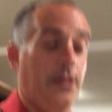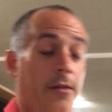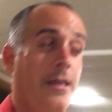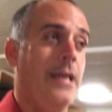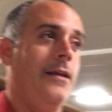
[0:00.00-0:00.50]

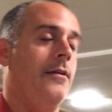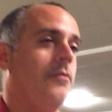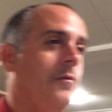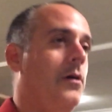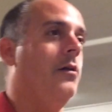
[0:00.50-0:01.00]
He's Canadian
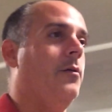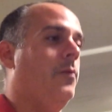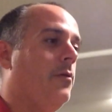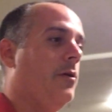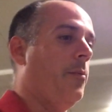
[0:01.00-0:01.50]
as well,
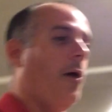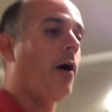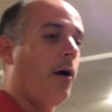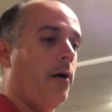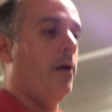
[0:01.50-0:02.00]
and we were in a
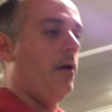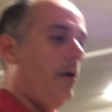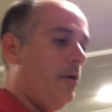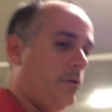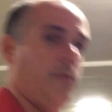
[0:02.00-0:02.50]
bar,
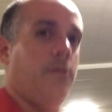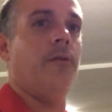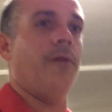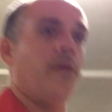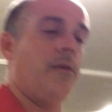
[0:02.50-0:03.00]
just the
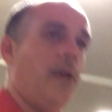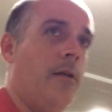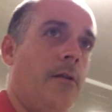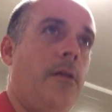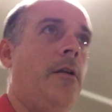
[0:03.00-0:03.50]
two of us,
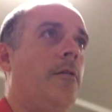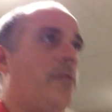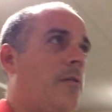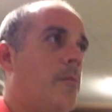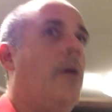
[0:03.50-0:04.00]
and you know,
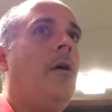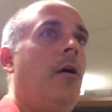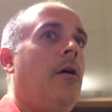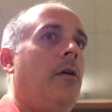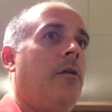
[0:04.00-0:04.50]

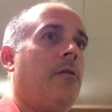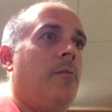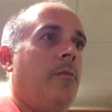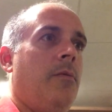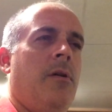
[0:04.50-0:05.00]

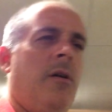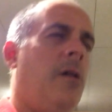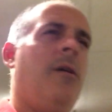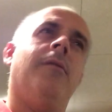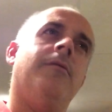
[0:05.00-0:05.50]
some
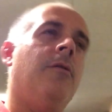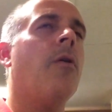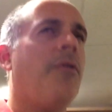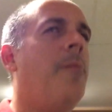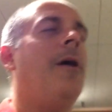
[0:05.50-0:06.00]

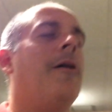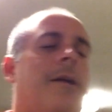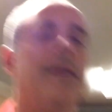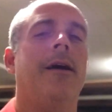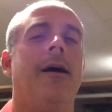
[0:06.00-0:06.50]
North
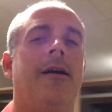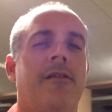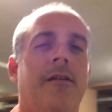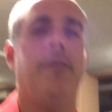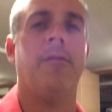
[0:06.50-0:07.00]
American guy,
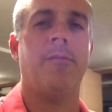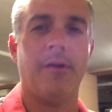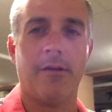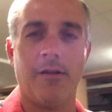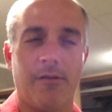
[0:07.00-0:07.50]
because he had a North
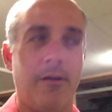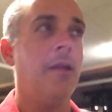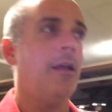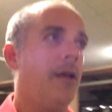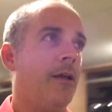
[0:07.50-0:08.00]
American accent,
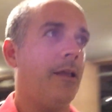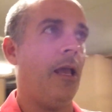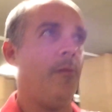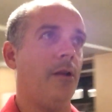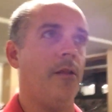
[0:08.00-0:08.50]

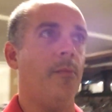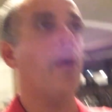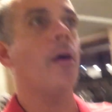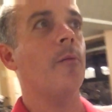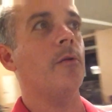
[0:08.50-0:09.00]
came into the
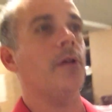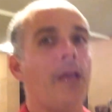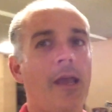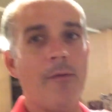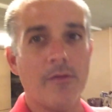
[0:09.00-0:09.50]
bar and we're like,
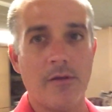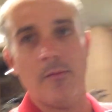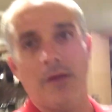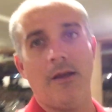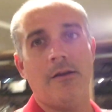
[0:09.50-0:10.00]
hey, what's up, man?